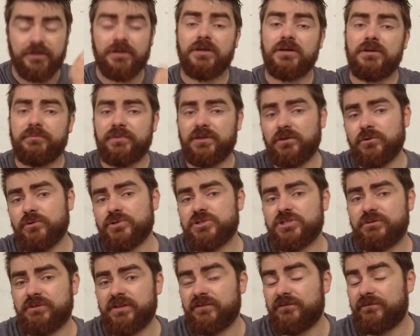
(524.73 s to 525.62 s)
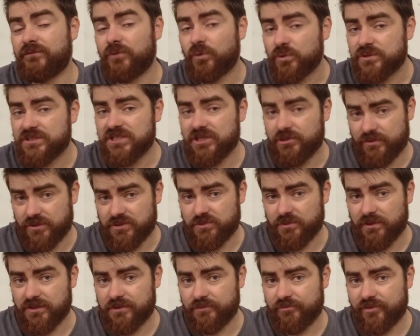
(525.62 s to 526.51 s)
But you'd also need 40
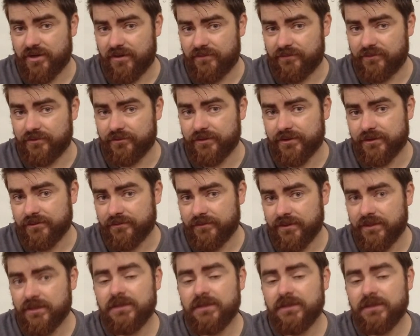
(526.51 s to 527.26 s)
quid's worth of prep fluid.